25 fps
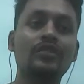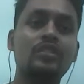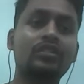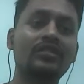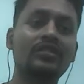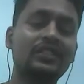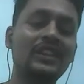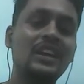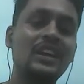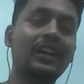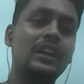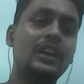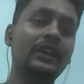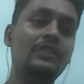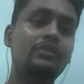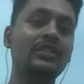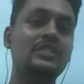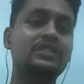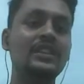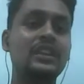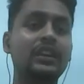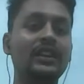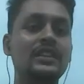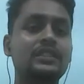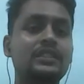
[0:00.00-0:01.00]
So the
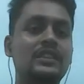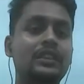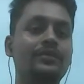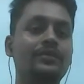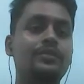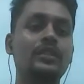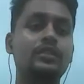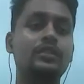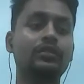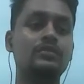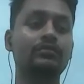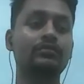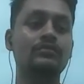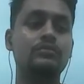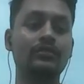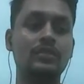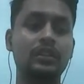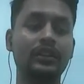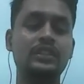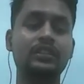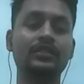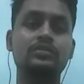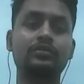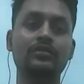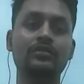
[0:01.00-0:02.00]
unit cell is given,
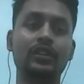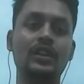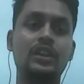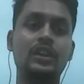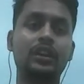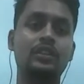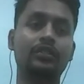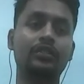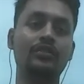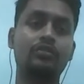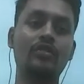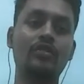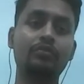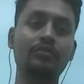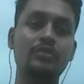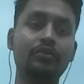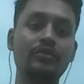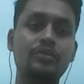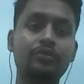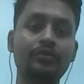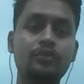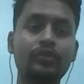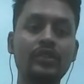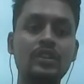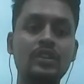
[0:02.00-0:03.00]
it is drawn
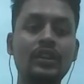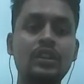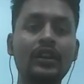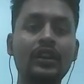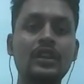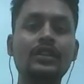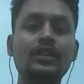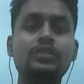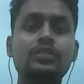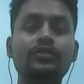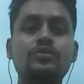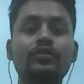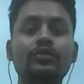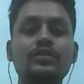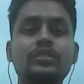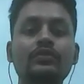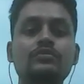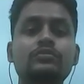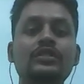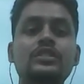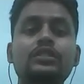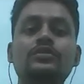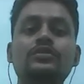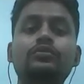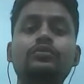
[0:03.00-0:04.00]
beautifully. So you
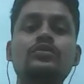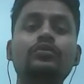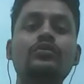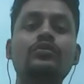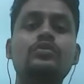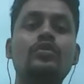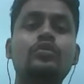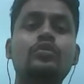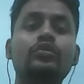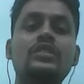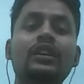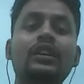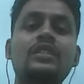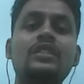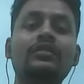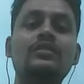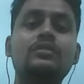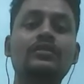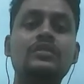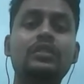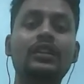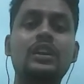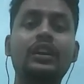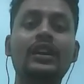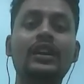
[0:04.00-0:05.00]
need to know
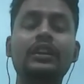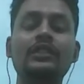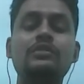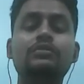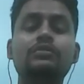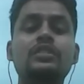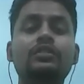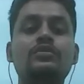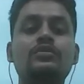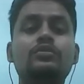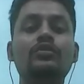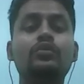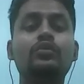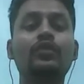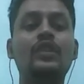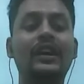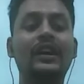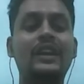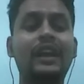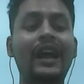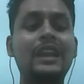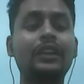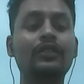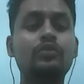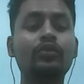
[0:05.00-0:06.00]
you need
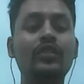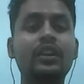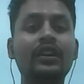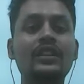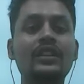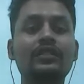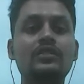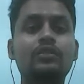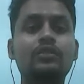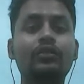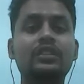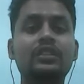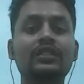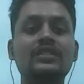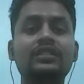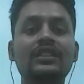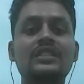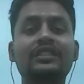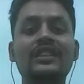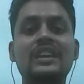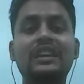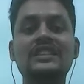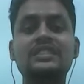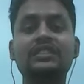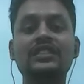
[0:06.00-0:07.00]
to calculate what is
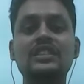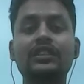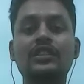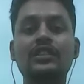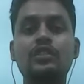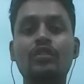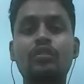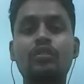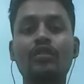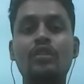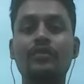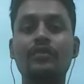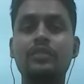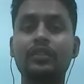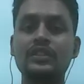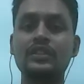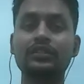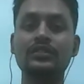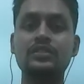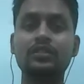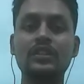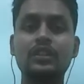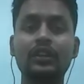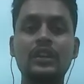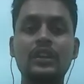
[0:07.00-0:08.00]
the density of
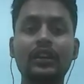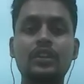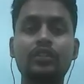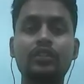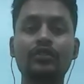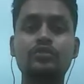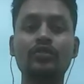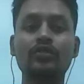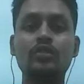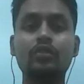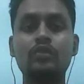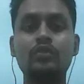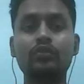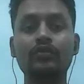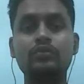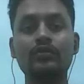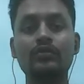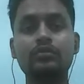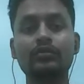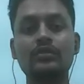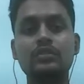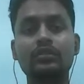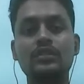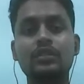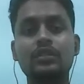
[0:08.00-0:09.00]
coverage.
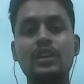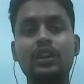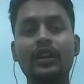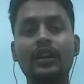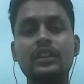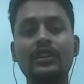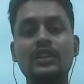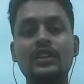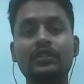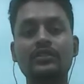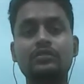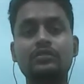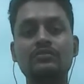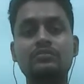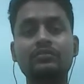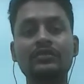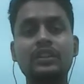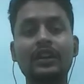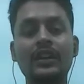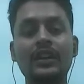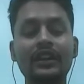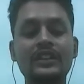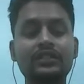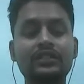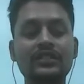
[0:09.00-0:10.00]
So in that
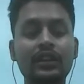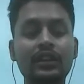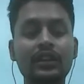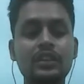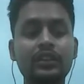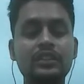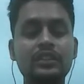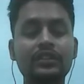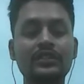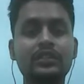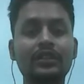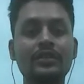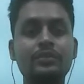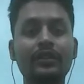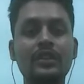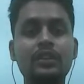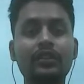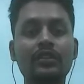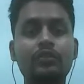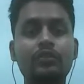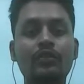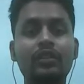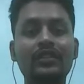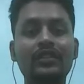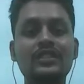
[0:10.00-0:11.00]
lecture it is
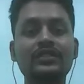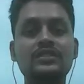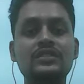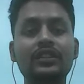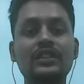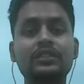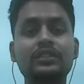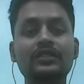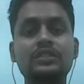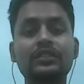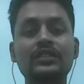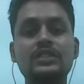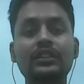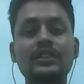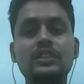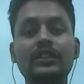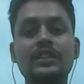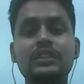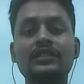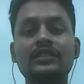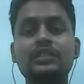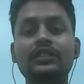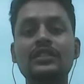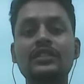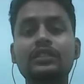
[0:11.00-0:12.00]
given what is density.
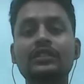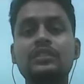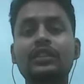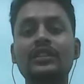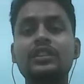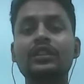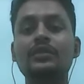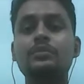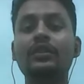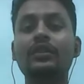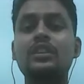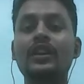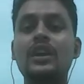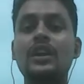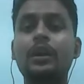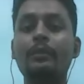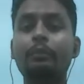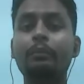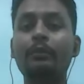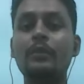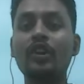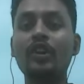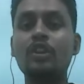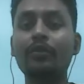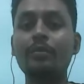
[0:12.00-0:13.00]
Density is nothing but
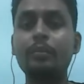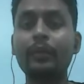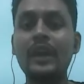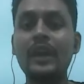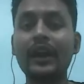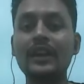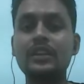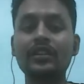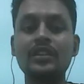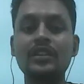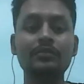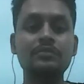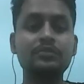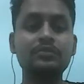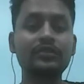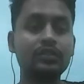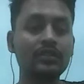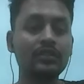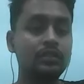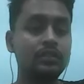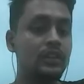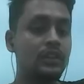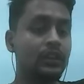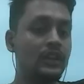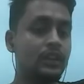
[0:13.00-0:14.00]
number of
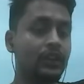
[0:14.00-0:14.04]
atoms